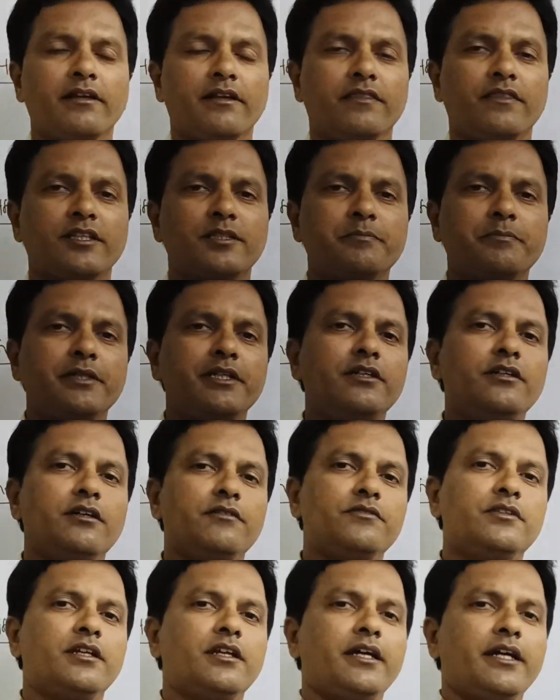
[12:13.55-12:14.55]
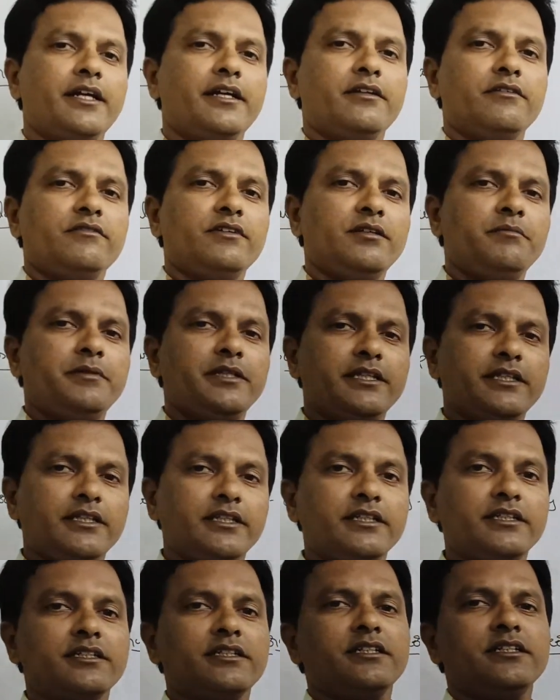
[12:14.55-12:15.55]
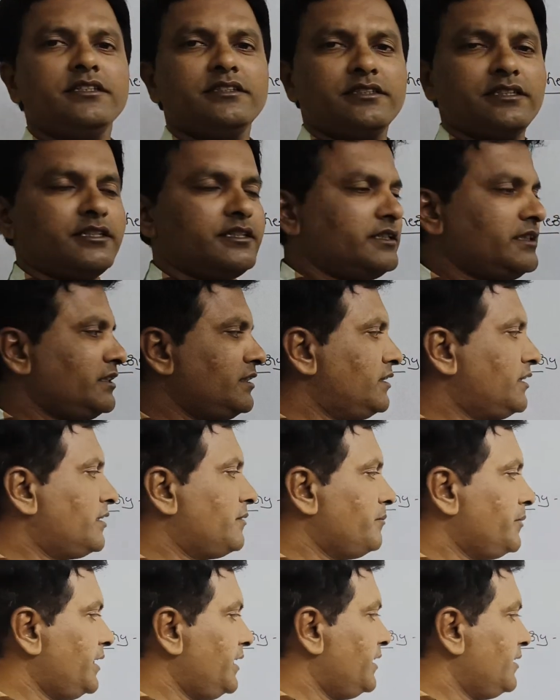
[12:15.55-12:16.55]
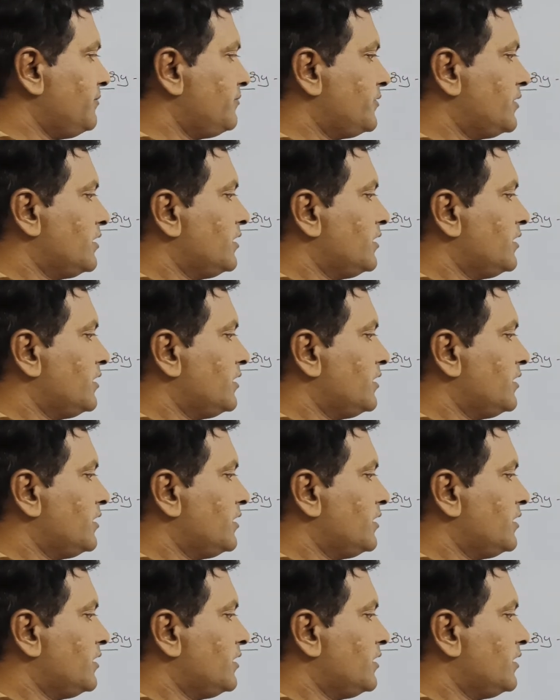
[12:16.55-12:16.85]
the speed of the light will be increasing in that medium.